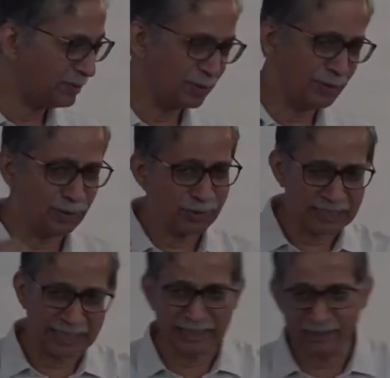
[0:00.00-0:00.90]
So you
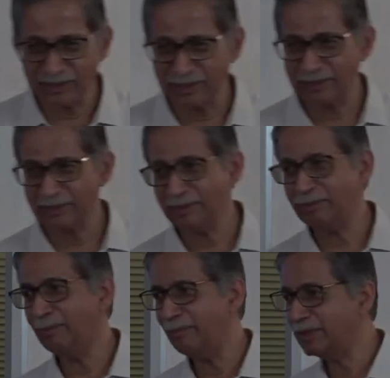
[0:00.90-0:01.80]
study this
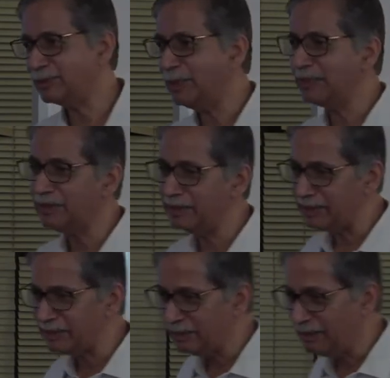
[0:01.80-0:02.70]
much better
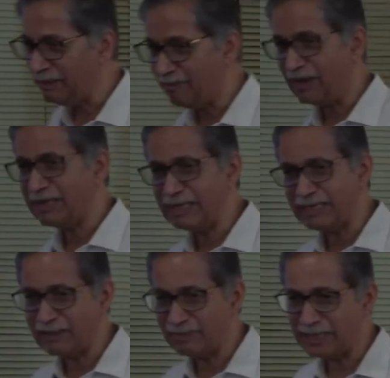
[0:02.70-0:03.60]
in finite
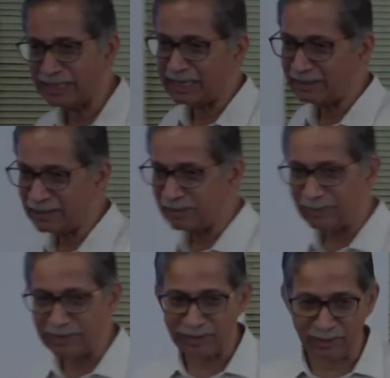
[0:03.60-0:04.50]
element analysis,
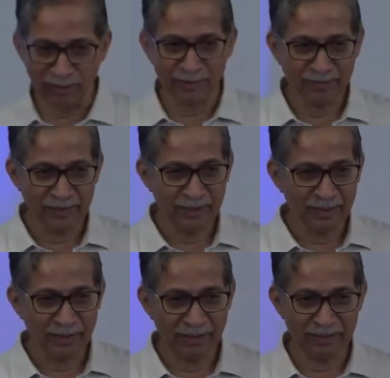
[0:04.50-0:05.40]
but your,
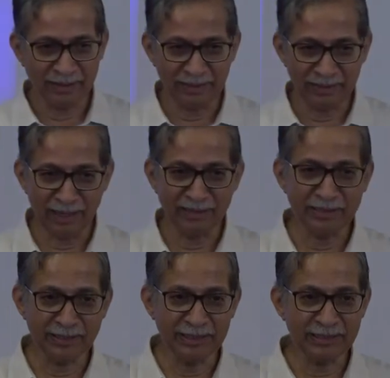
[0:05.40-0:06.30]
the, the
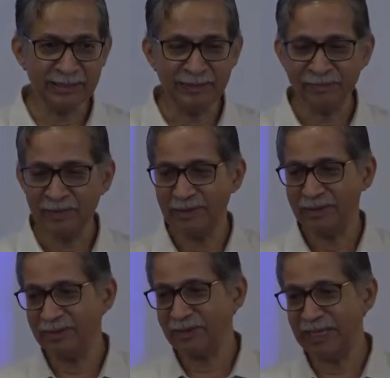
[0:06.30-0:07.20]
answer is
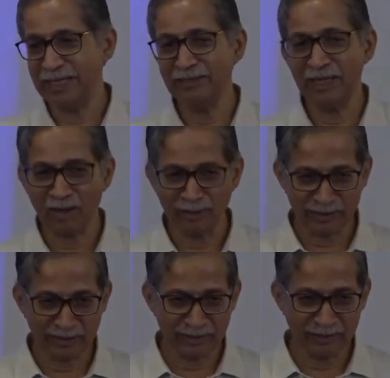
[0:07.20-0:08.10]
the strains are
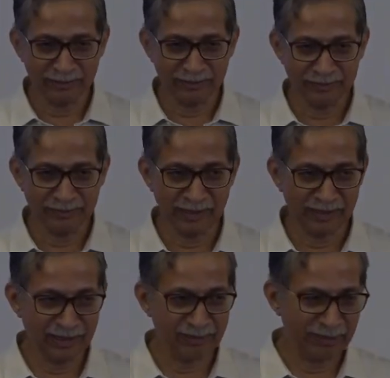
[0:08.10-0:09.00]
constant in
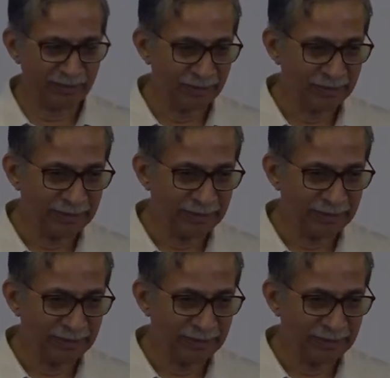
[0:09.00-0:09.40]
these maps.